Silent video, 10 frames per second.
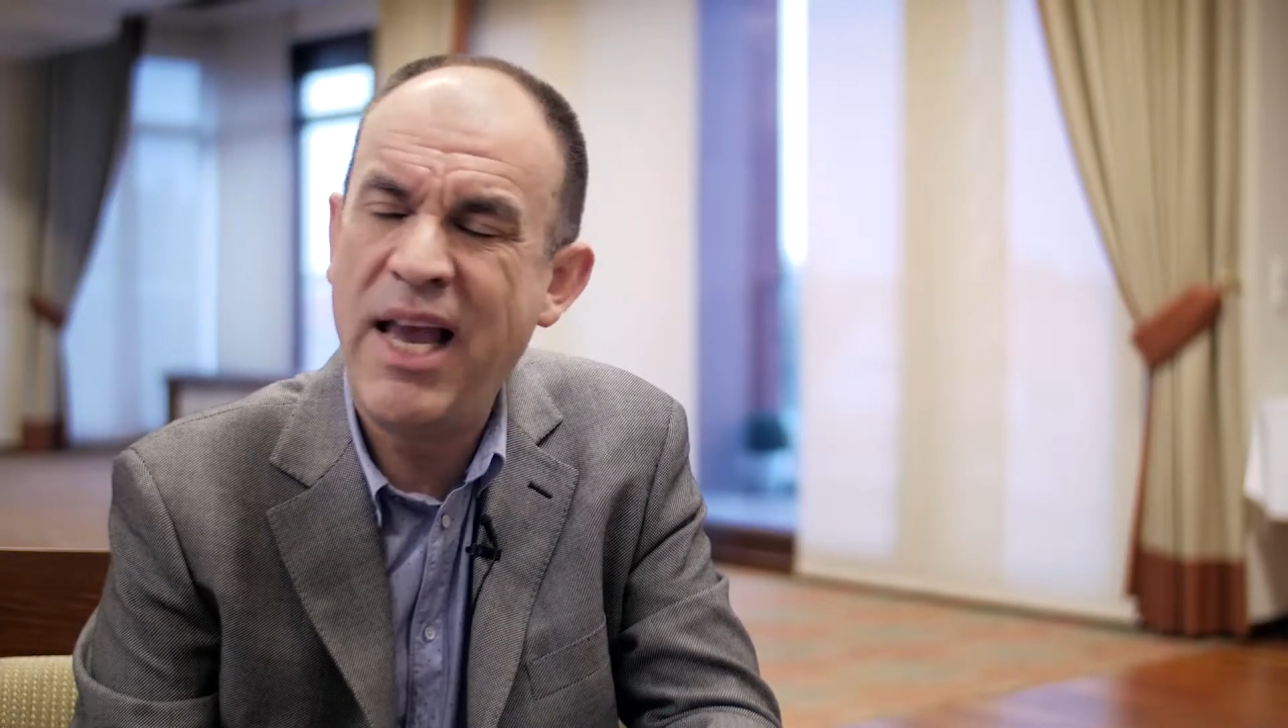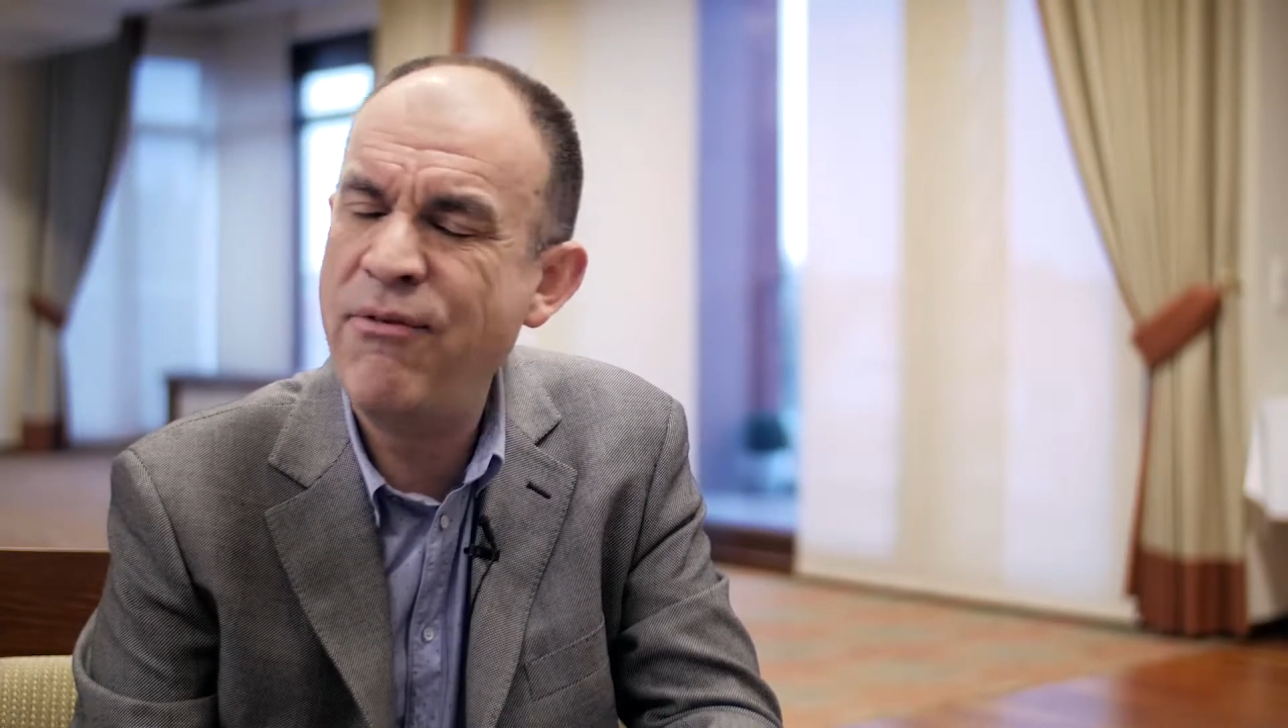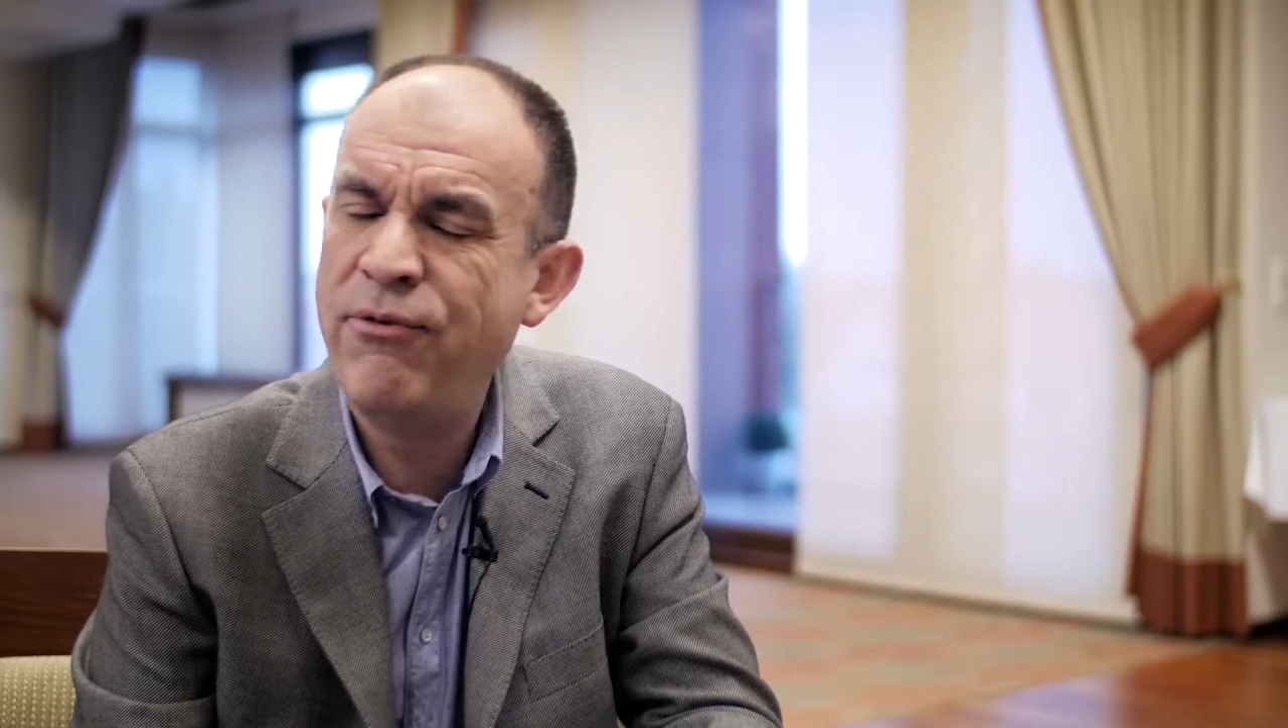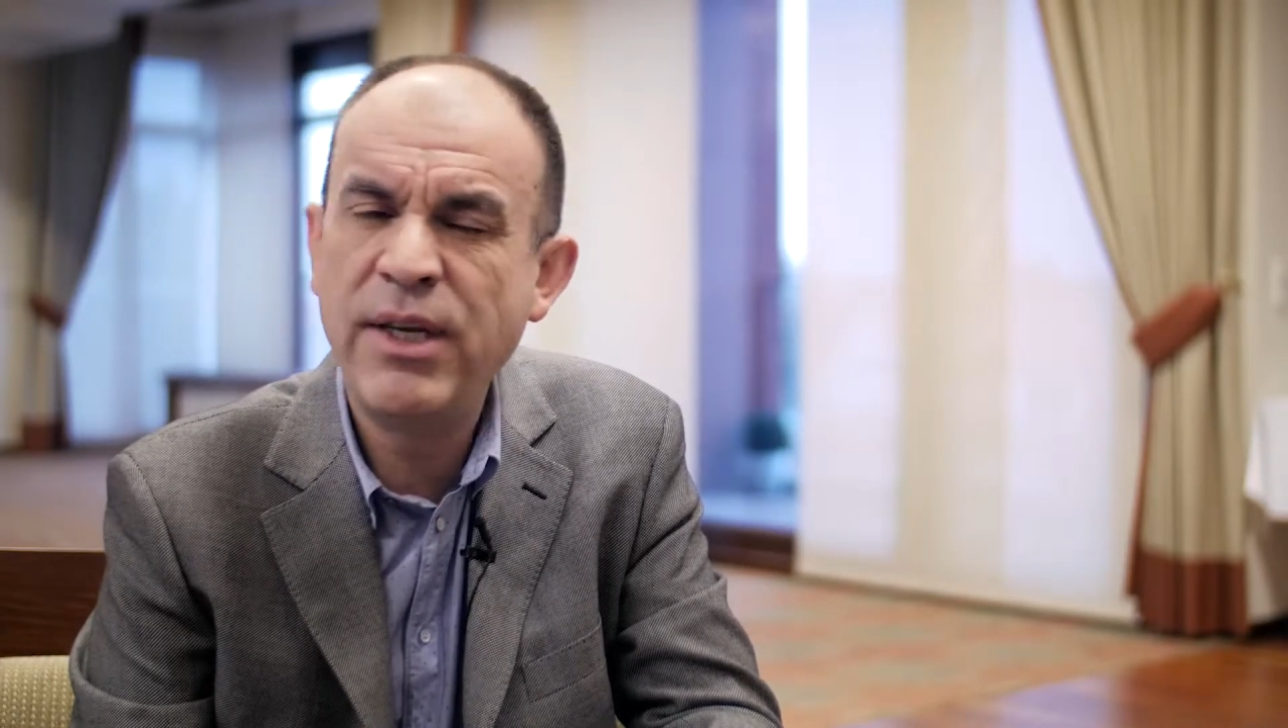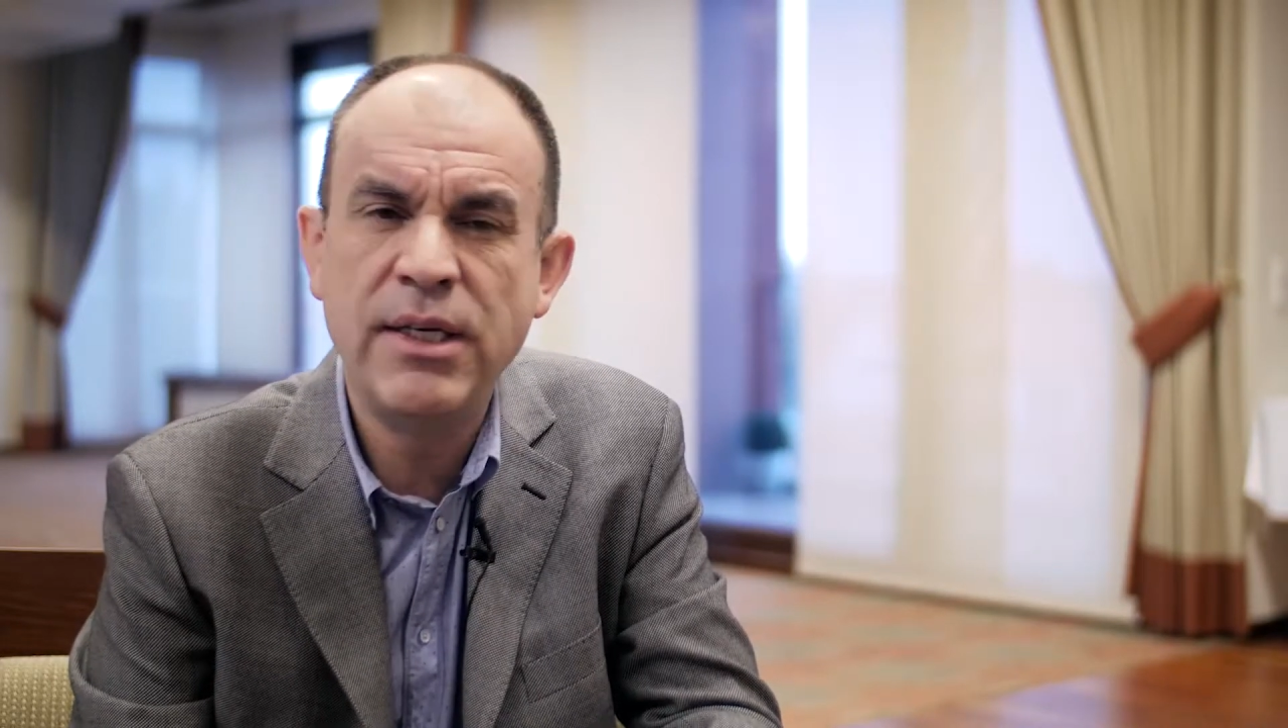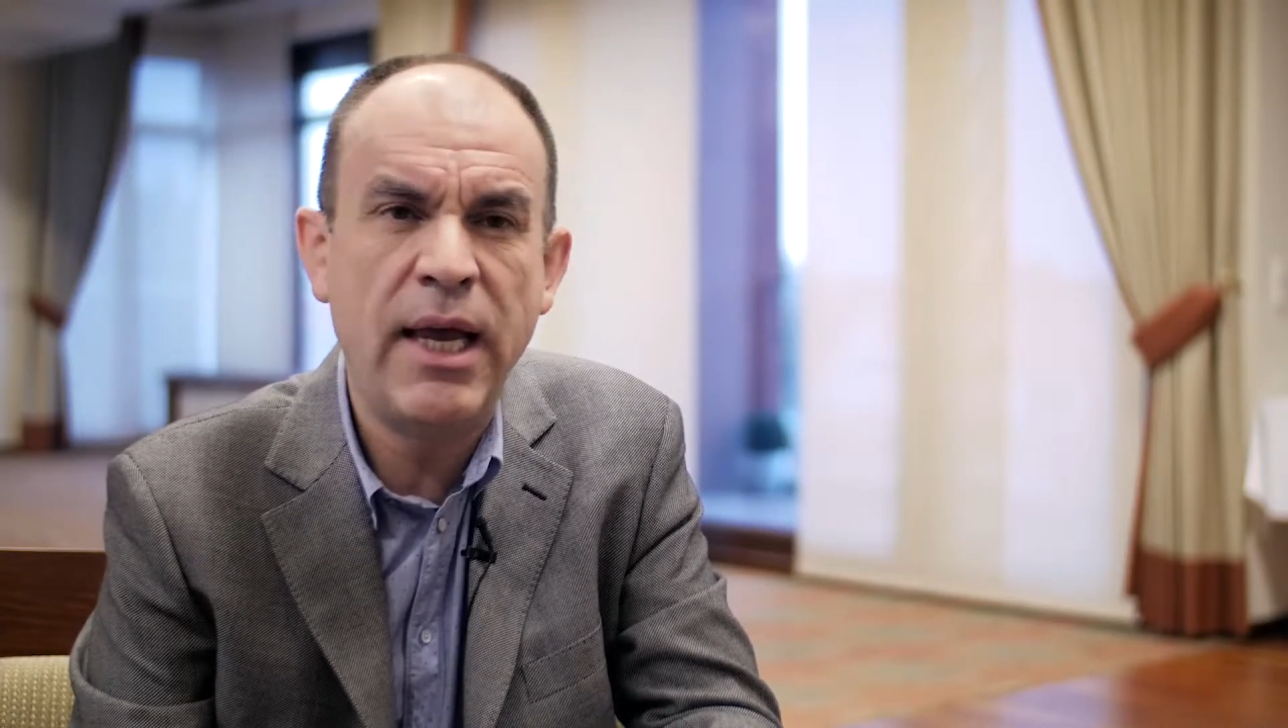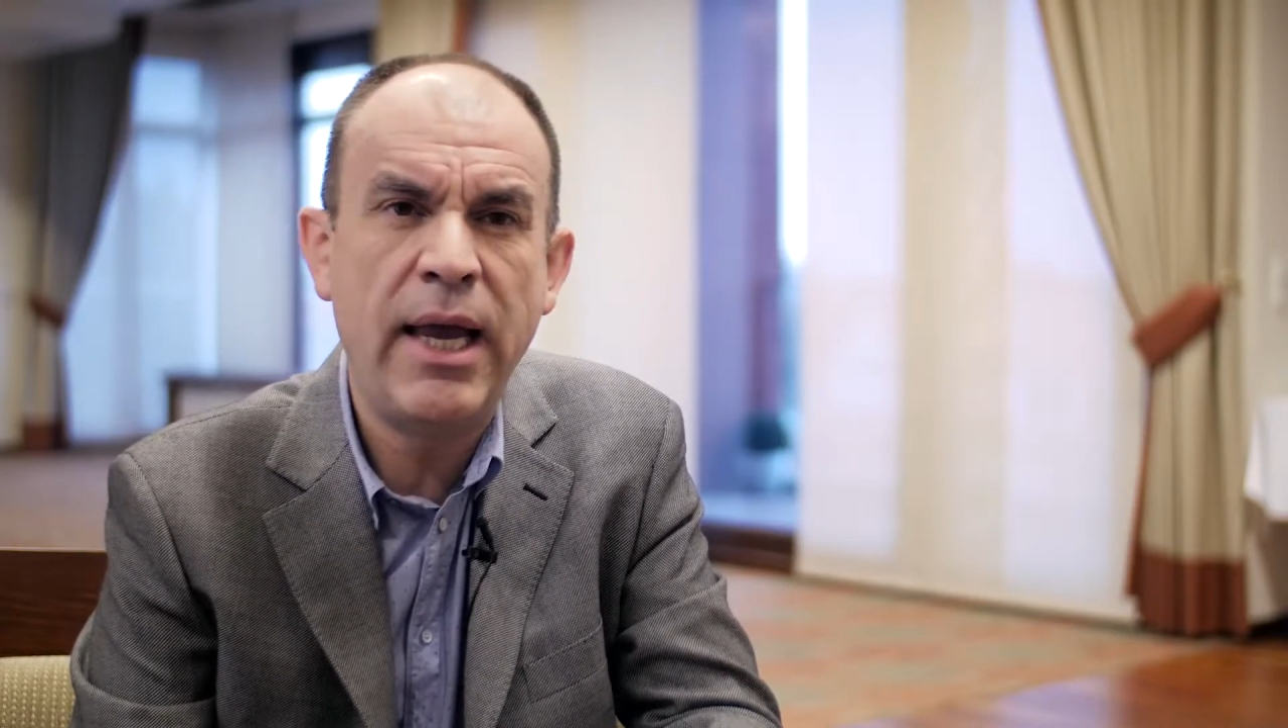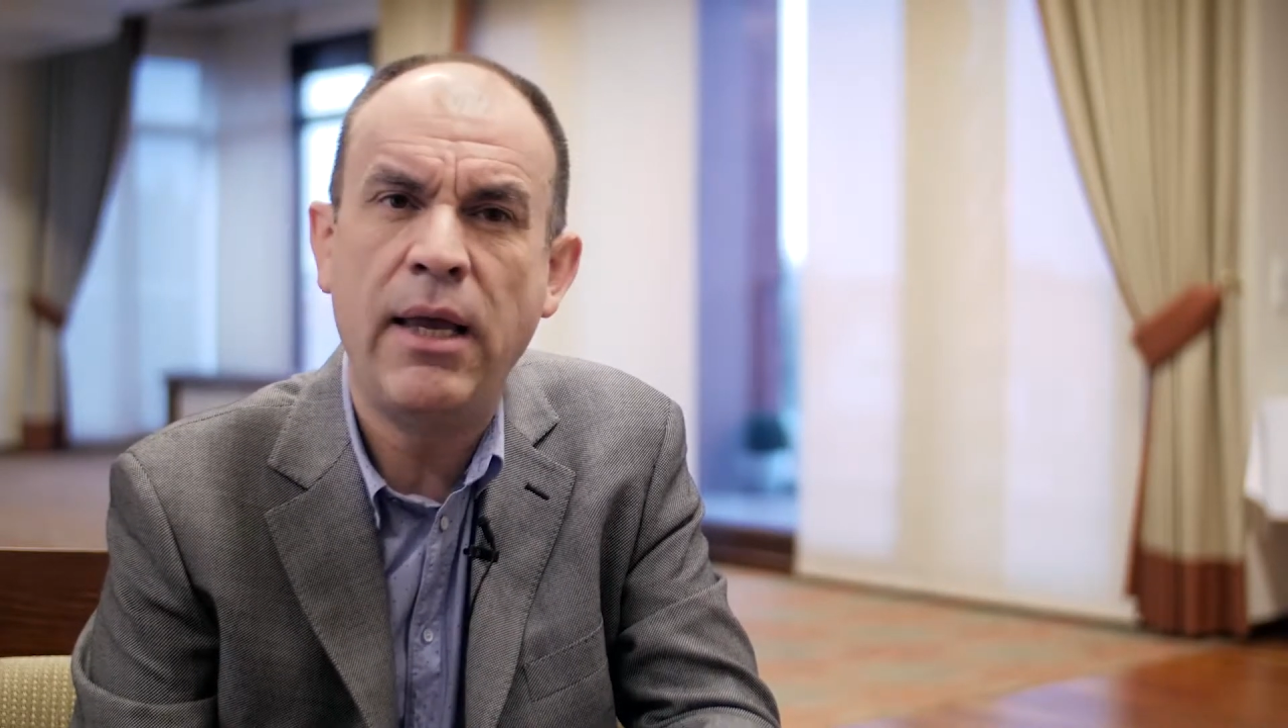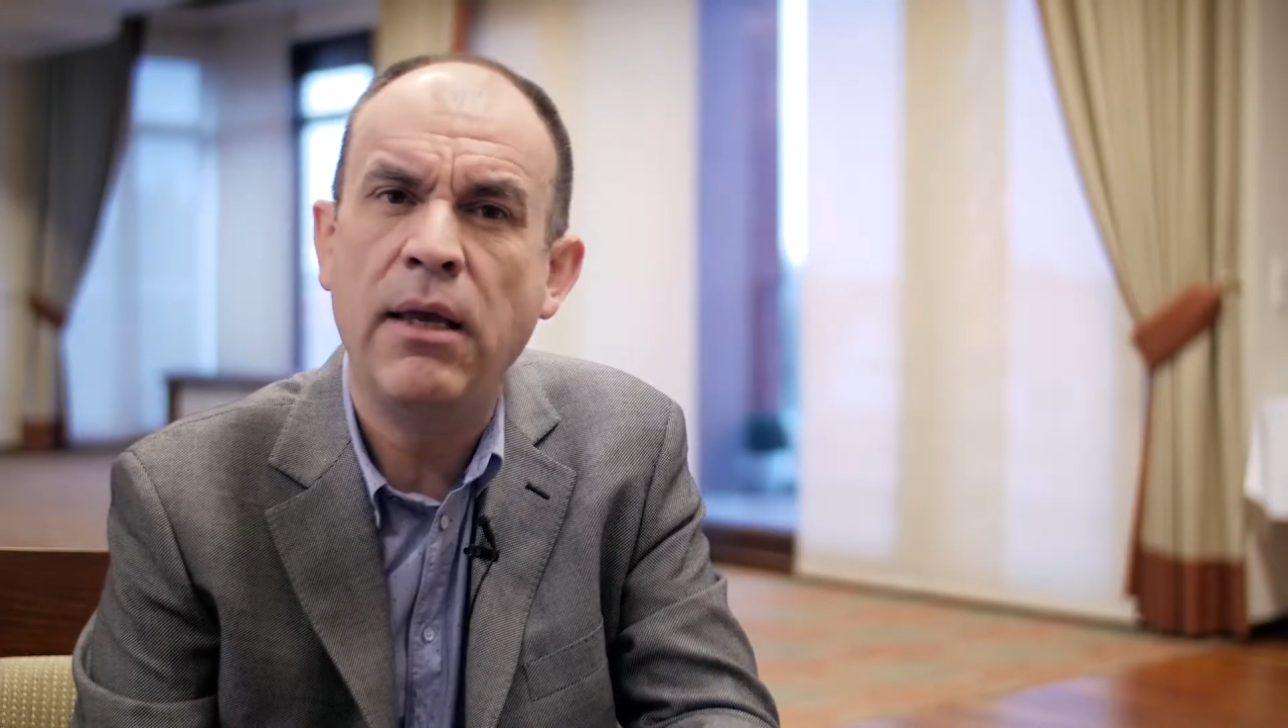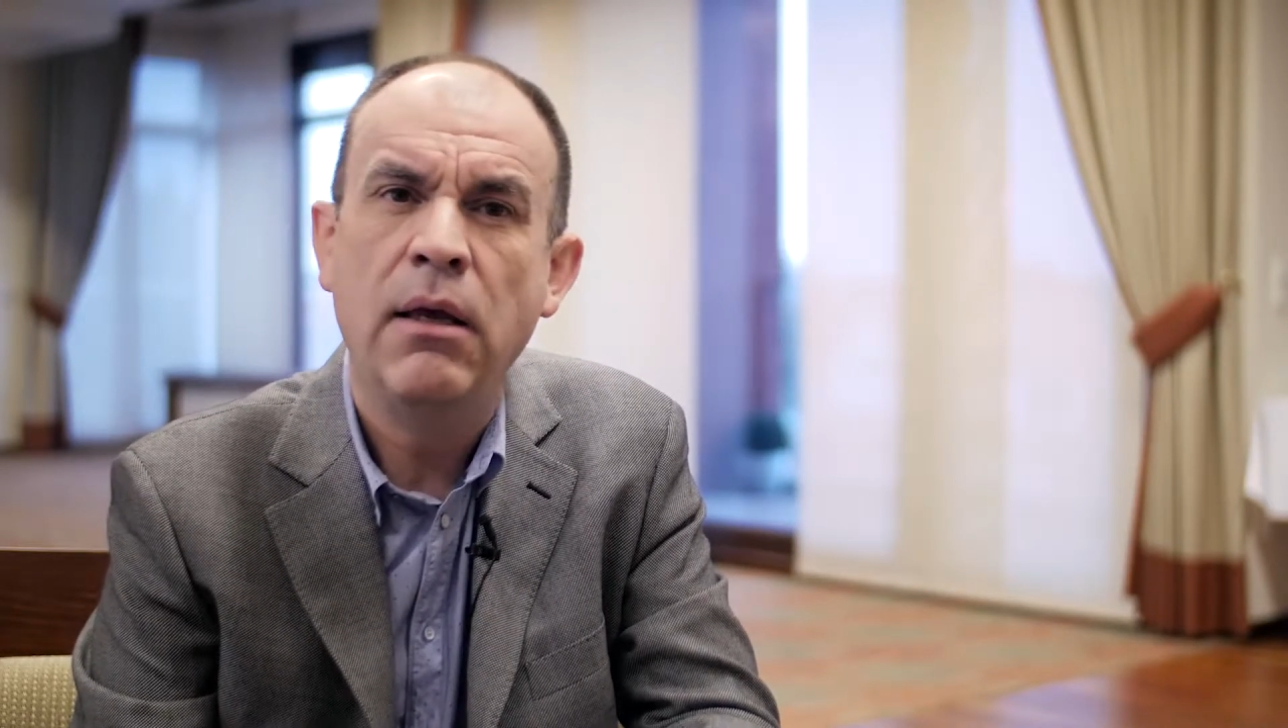every
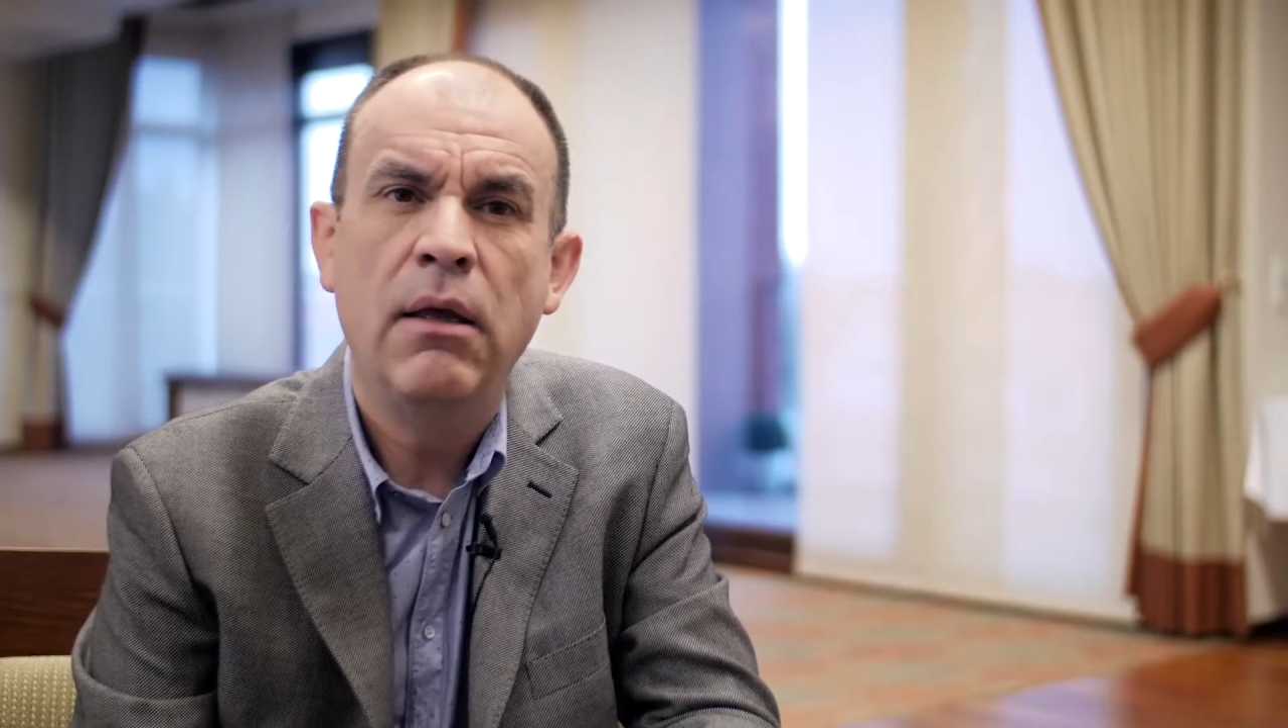day